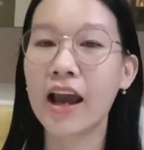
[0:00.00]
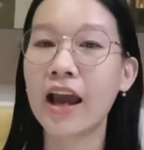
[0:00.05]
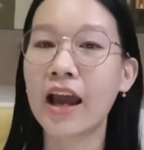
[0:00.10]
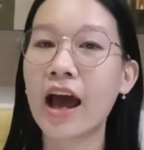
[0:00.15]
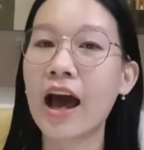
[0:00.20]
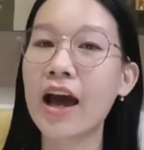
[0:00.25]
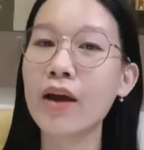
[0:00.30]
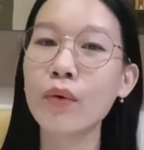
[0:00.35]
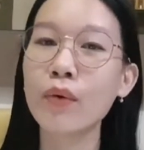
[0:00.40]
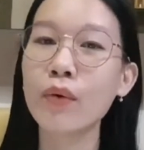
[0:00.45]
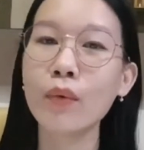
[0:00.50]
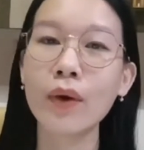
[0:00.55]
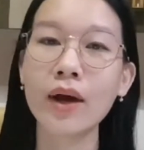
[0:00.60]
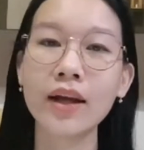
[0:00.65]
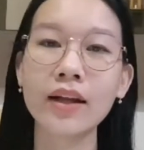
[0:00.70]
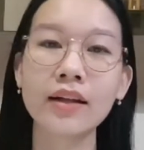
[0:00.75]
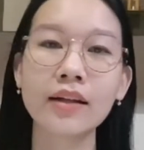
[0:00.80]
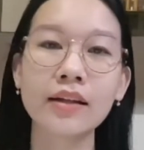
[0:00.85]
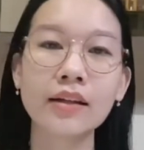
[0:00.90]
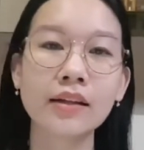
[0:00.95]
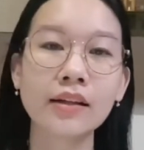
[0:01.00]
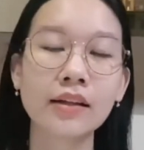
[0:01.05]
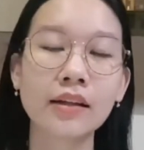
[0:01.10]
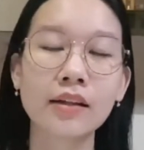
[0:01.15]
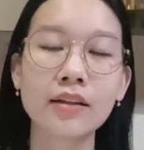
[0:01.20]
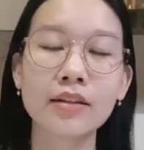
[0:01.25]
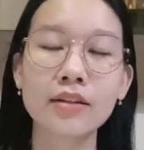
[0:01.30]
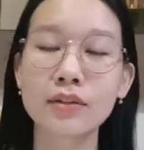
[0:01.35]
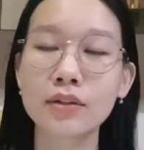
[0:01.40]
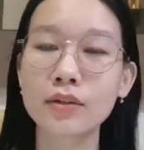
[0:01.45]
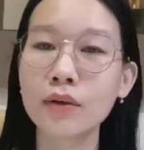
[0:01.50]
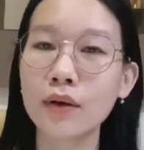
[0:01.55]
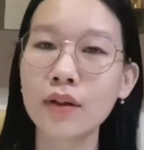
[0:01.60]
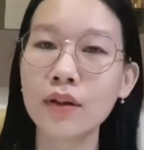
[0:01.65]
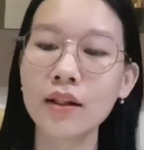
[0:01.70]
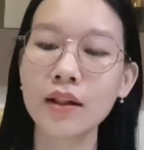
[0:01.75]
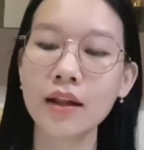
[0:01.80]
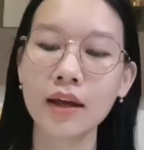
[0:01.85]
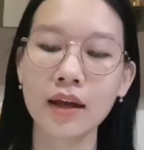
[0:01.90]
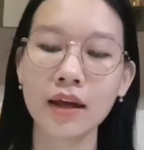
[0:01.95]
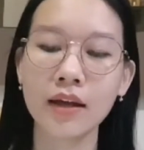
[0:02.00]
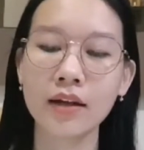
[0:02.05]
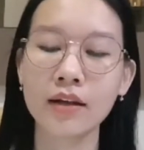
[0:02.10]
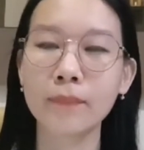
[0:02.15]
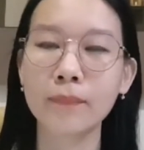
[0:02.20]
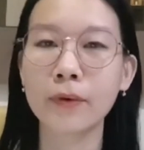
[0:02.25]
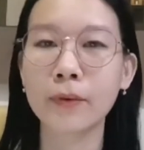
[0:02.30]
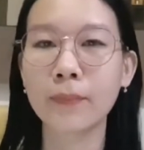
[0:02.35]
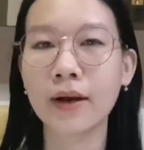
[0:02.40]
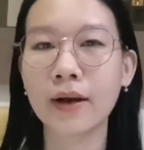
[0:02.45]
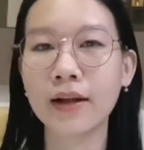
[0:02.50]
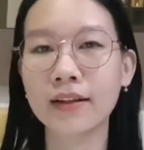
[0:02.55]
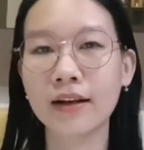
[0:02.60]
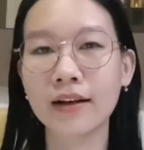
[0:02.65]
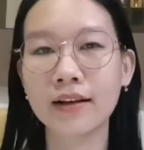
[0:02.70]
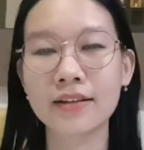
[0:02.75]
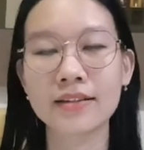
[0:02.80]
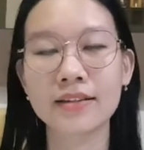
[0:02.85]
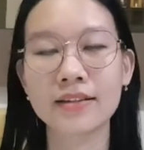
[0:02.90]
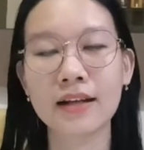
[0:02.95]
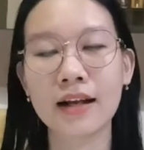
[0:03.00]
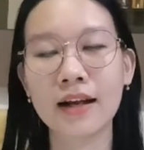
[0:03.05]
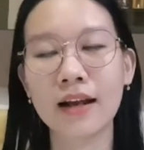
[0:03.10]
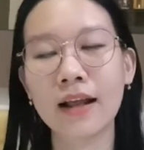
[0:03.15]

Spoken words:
I went school in Permata Christian